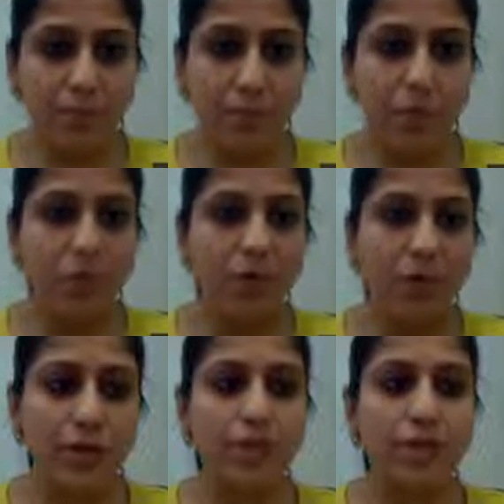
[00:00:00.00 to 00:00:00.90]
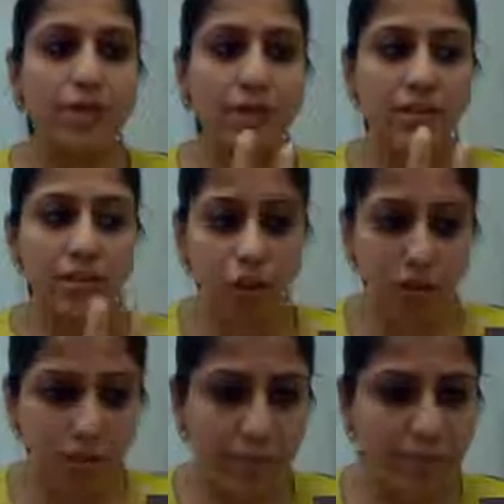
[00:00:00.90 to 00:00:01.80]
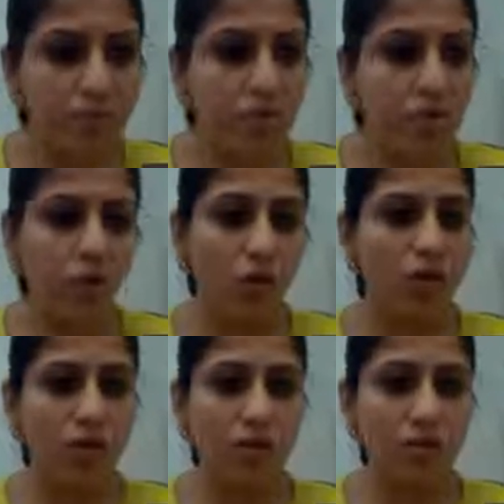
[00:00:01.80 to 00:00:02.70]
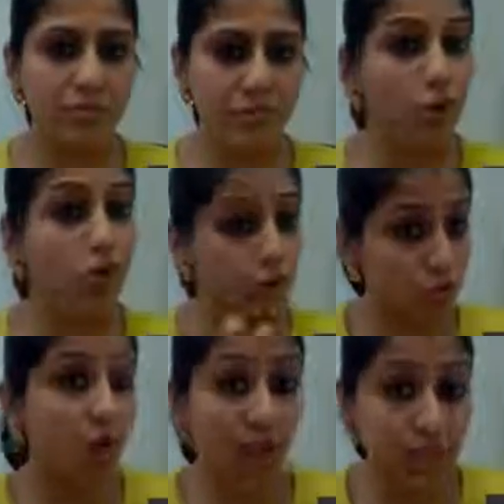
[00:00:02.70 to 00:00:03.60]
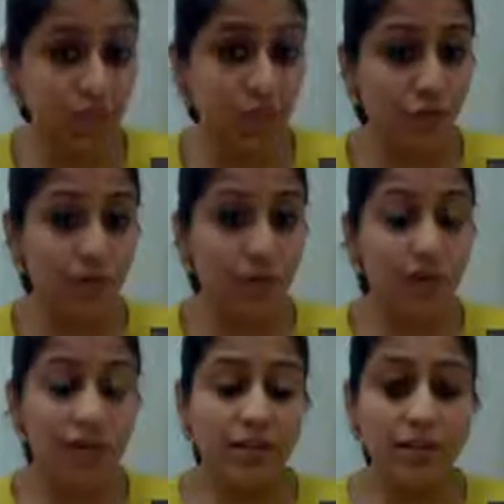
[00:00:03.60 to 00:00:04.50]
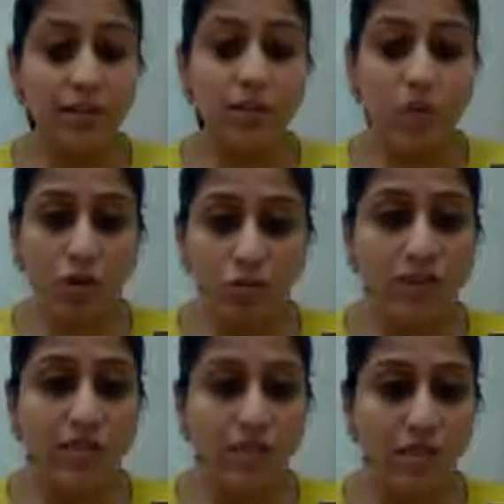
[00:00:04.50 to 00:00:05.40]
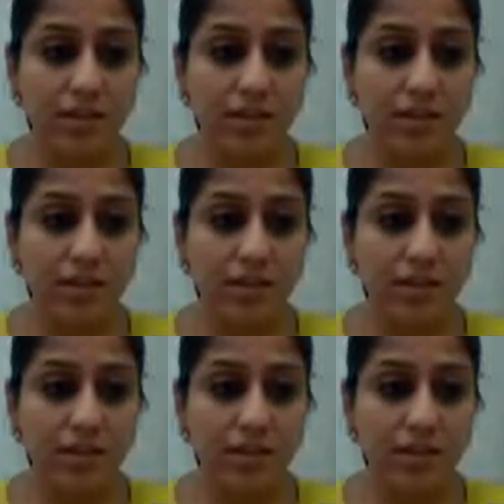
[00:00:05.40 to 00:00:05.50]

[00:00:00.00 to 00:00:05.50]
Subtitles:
probably look into the documents, or they also ask for the documents,